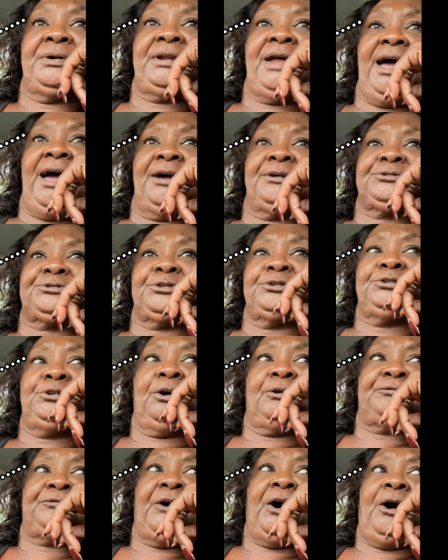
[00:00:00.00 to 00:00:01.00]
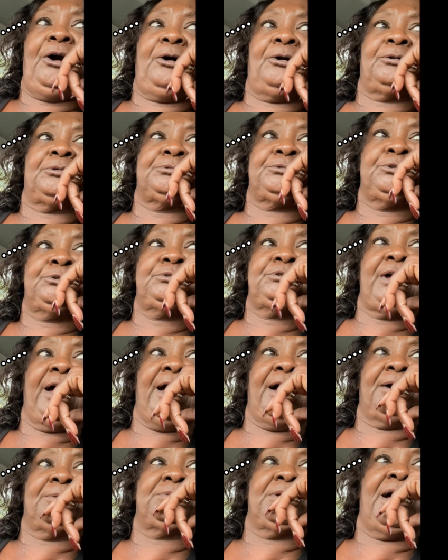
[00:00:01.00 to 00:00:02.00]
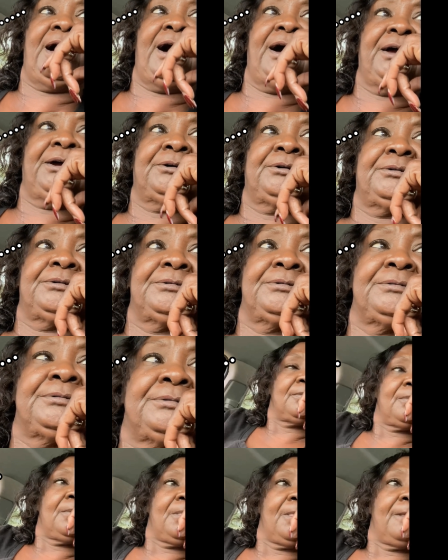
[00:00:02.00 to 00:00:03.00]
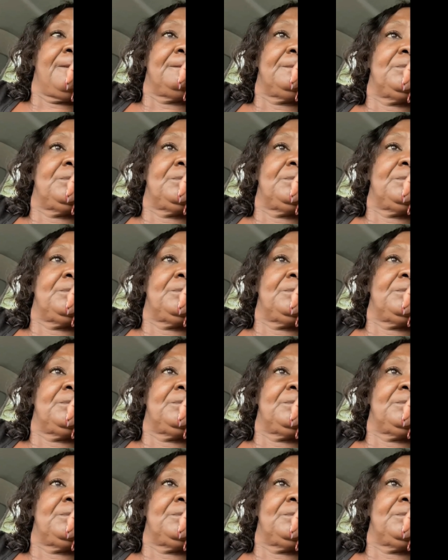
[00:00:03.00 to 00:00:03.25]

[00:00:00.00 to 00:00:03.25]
answering your phone, you damn liar. Right.